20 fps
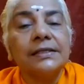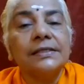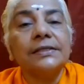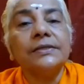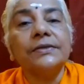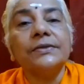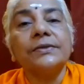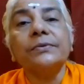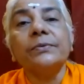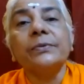
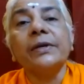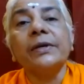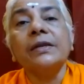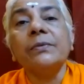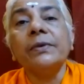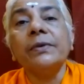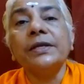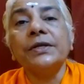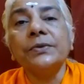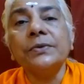So when
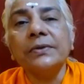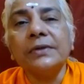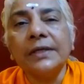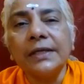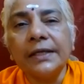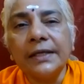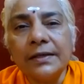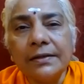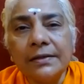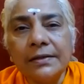we do
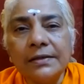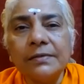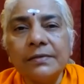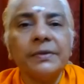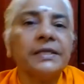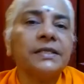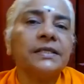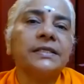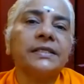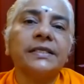regular
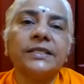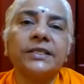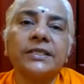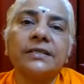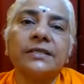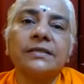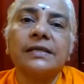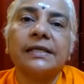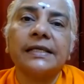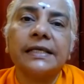
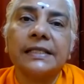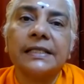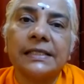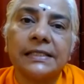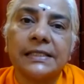meditation like